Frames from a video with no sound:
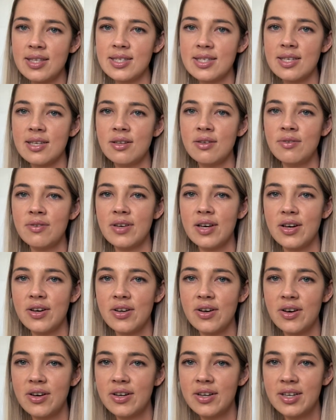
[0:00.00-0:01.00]

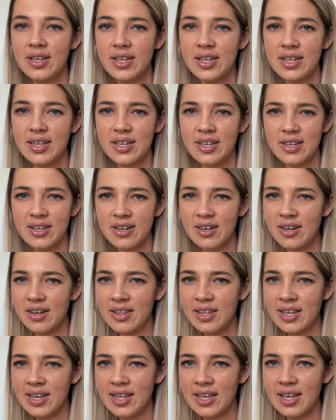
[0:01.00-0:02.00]
silver on
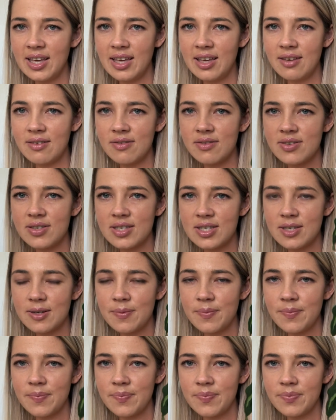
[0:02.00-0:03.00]
the leaves,
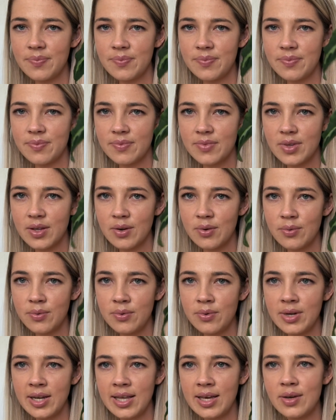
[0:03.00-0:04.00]

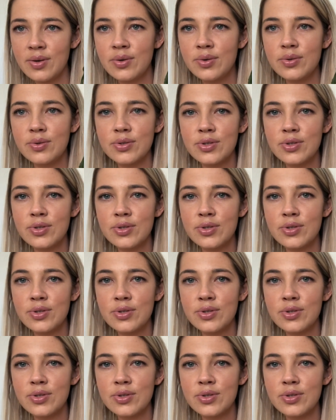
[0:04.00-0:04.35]
really cool.